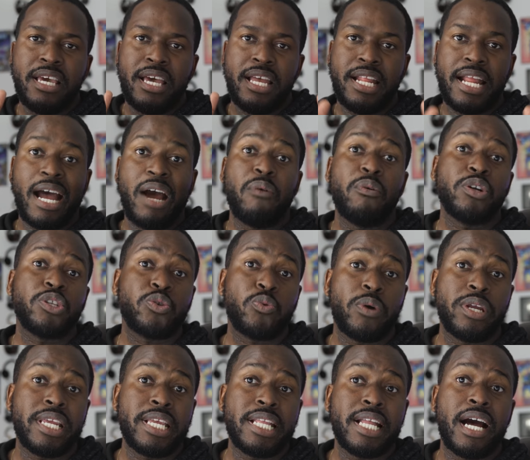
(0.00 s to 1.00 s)
an hour
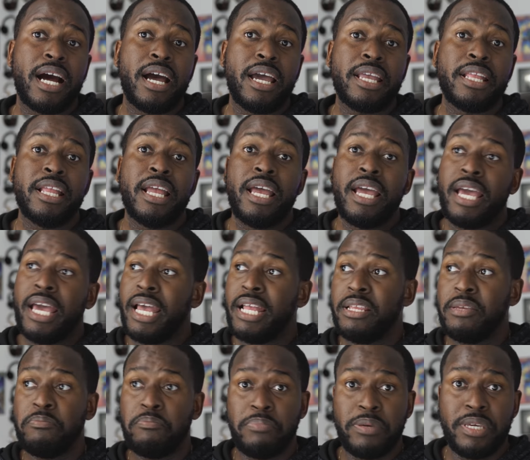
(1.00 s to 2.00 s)
29 and it